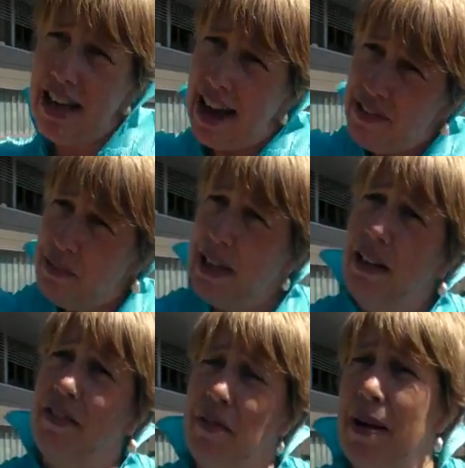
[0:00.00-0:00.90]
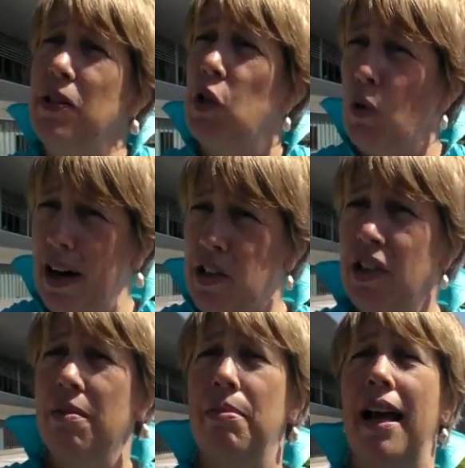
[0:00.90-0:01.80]
You have to be careful about
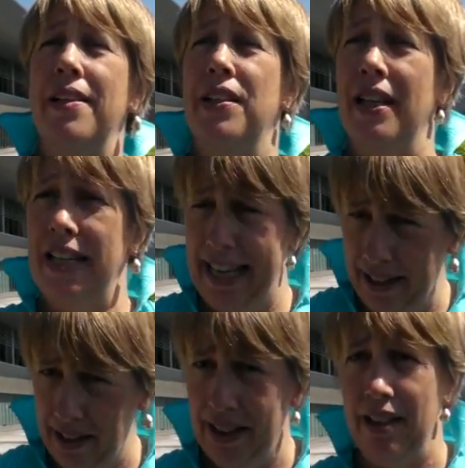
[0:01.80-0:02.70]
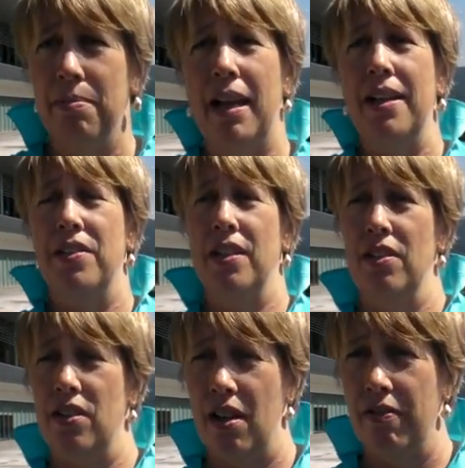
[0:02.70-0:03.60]
scratching the plastic and handling the plastic
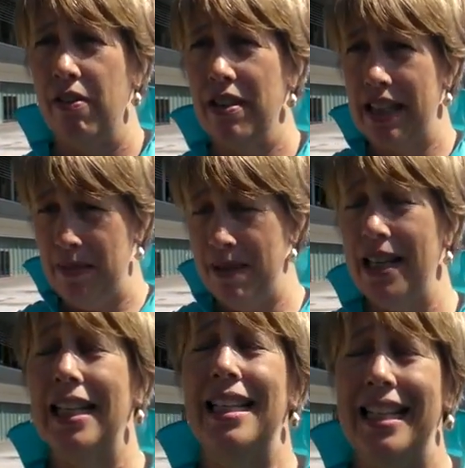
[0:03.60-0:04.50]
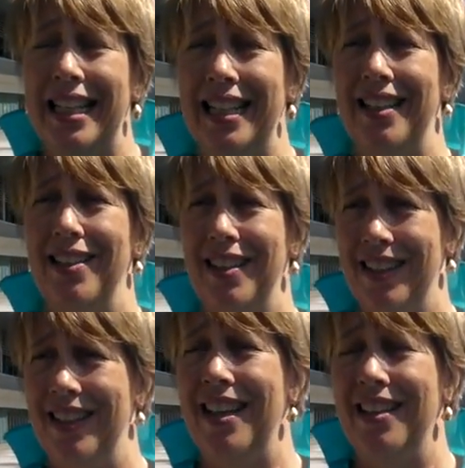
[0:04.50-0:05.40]
and so forth, keeping it clean
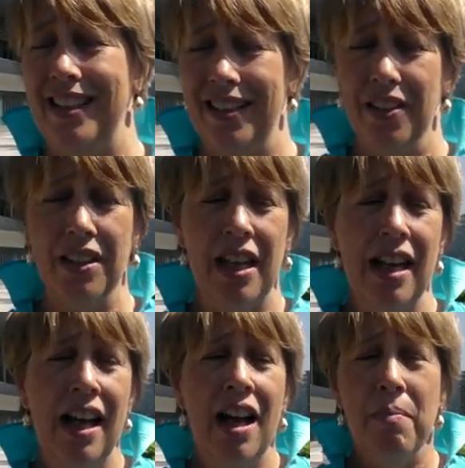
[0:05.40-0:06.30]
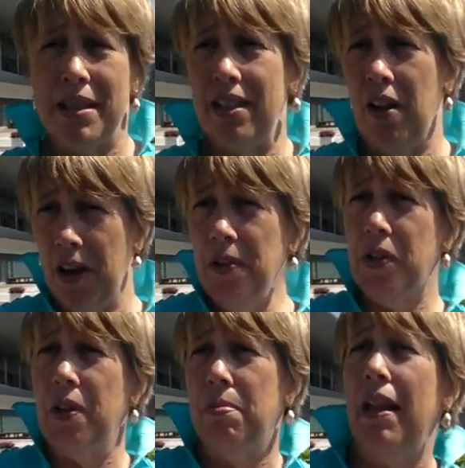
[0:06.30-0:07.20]
and ilk. But then
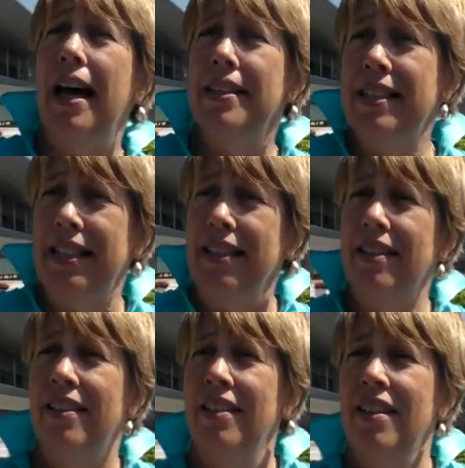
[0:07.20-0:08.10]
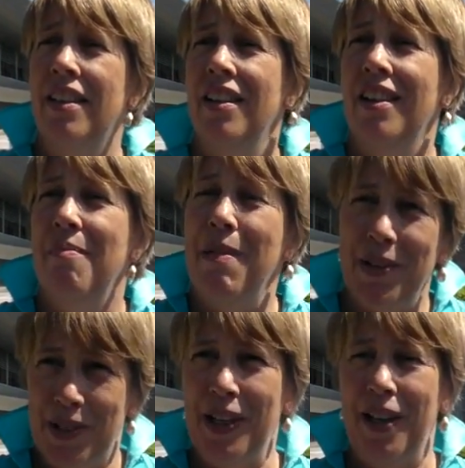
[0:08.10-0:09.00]
also plastic
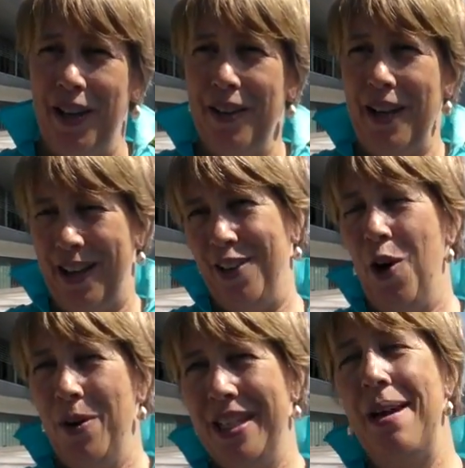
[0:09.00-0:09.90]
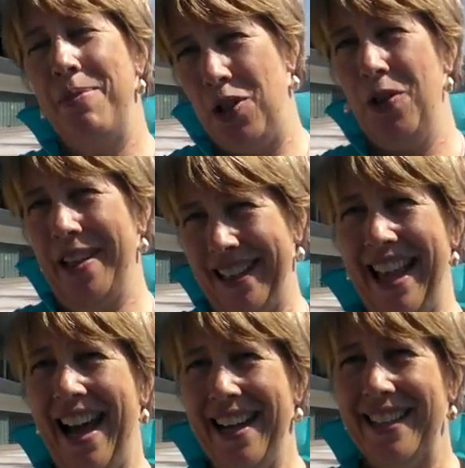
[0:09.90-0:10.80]
melts at a lower temperature than
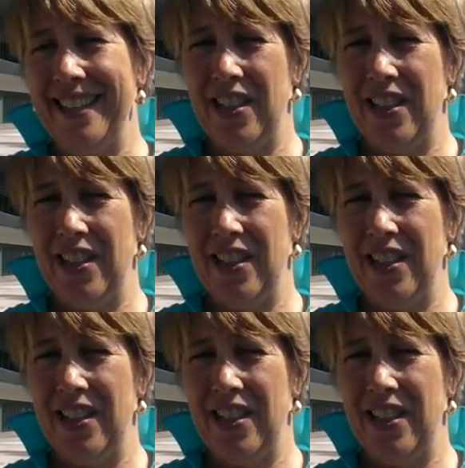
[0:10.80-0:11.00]
glass.